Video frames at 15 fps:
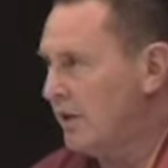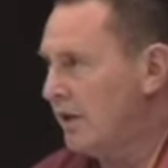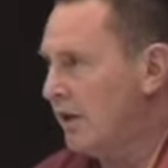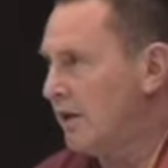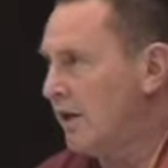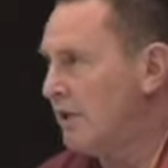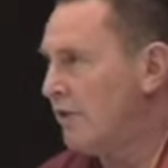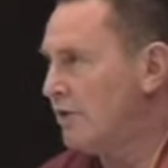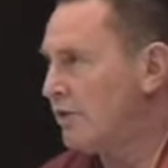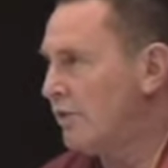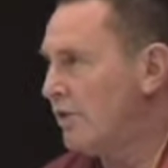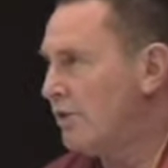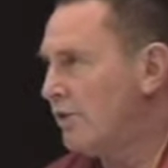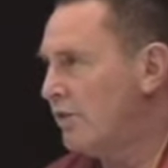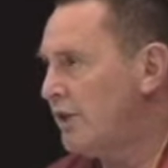In other words,
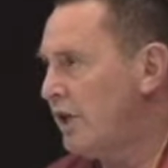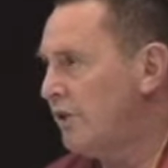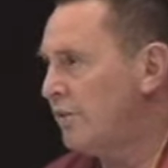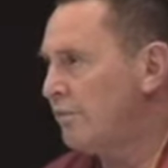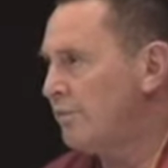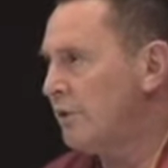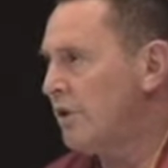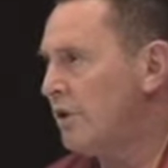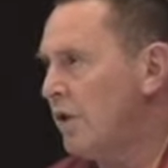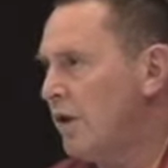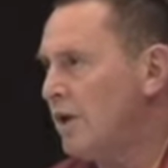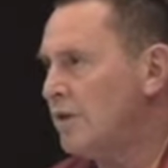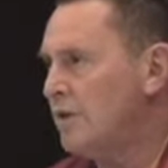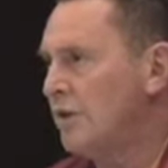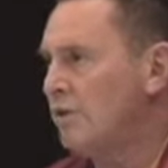when you get
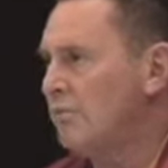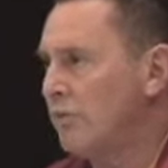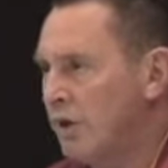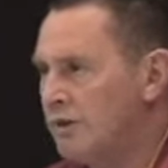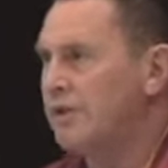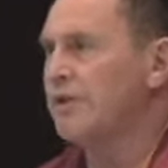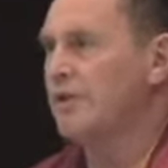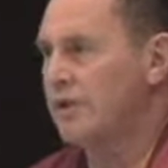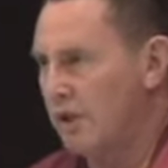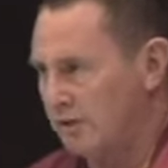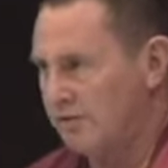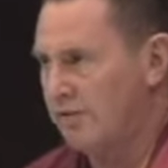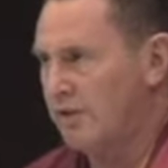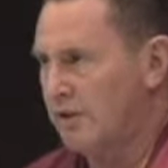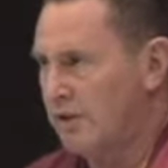beyond your mortal
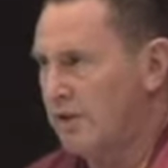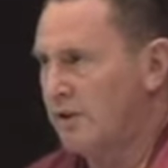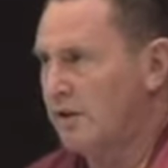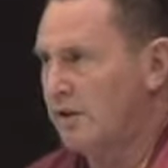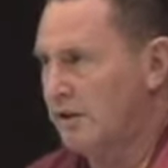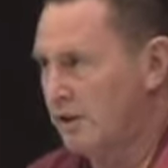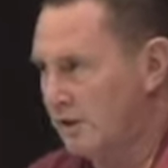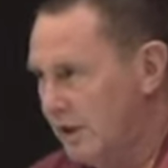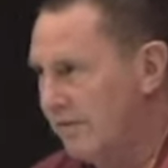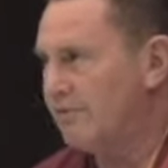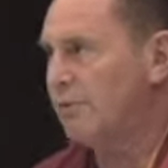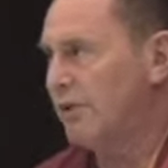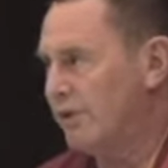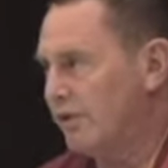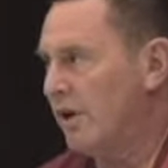self, you're
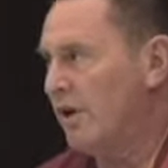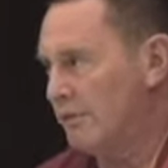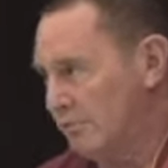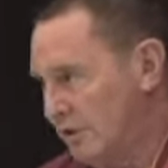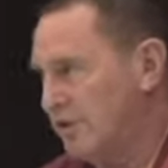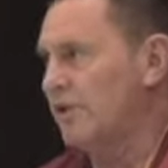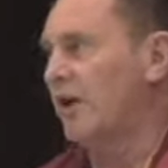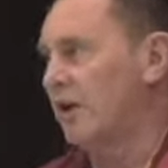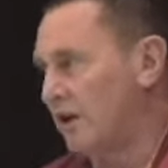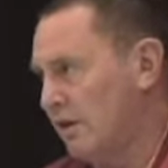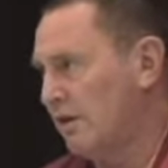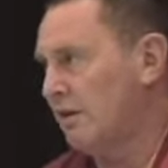left with amrita.